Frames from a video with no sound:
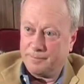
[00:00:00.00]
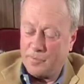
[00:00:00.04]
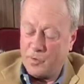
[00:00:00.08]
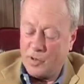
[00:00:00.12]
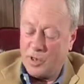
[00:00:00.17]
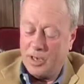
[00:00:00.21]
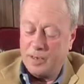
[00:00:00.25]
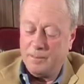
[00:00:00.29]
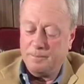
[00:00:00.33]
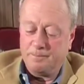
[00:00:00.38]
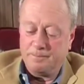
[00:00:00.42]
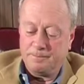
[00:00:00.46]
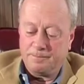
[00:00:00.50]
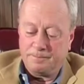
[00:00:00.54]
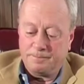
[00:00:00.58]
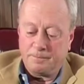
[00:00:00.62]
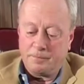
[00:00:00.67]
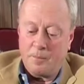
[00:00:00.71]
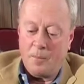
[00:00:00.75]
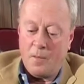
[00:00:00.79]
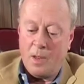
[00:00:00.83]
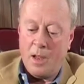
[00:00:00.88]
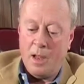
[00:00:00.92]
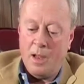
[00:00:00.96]
Okay.
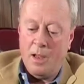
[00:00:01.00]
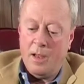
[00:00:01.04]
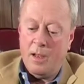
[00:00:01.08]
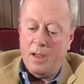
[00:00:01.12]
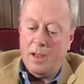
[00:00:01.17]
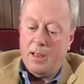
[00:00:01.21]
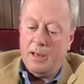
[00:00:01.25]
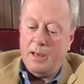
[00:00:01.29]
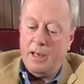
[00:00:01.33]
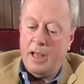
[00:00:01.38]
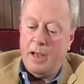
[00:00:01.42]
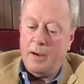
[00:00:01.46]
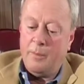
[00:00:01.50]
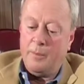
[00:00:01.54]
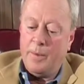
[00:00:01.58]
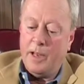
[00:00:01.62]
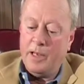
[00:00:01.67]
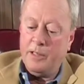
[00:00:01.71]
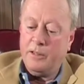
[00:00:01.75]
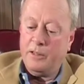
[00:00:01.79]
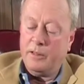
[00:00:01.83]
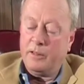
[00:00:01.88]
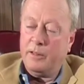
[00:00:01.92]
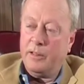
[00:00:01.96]
Now,
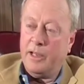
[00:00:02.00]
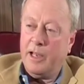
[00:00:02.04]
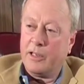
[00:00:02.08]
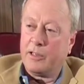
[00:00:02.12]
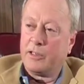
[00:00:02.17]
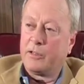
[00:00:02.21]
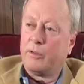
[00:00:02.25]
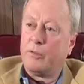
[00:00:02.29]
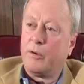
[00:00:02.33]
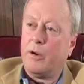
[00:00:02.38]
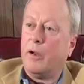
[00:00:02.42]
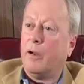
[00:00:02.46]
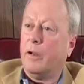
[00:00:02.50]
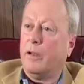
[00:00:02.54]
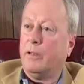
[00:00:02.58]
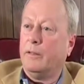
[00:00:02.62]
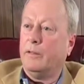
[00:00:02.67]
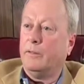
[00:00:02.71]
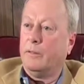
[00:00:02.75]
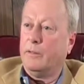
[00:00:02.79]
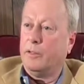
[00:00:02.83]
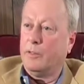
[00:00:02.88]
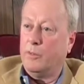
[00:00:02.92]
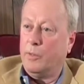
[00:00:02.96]
basically SRI,
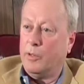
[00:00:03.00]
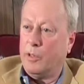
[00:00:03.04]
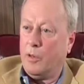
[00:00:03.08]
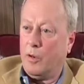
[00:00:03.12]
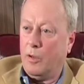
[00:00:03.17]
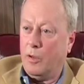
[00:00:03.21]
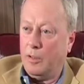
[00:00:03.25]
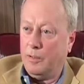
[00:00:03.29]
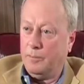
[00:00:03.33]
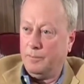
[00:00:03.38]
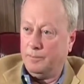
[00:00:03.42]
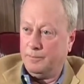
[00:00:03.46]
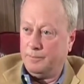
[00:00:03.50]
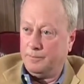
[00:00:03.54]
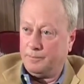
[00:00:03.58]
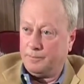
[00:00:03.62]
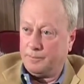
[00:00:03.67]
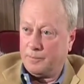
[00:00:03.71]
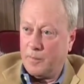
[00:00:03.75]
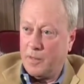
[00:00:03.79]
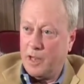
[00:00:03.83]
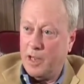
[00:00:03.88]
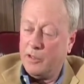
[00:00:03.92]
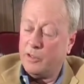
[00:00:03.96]
as we call it,
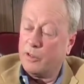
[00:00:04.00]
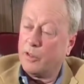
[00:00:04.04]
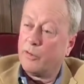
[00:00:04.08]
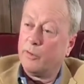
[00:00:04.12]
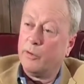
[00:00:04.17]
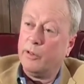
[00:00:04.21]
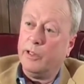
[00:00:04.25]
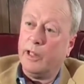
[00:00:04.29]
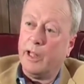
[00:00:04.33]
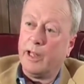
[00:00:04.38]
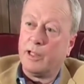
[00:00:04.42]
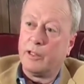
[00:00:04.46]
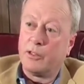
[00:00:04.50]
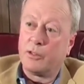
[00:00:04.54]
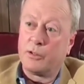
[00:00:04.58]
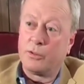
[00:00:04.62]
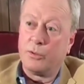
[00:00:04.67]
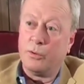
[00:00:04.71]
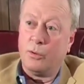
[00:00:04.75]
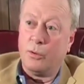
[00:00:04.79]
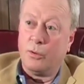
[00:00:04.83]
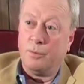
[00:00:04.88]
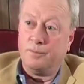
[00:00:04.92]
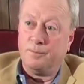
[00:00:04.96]
is a three-legged
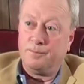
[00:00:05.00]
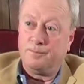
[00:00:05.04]
stool.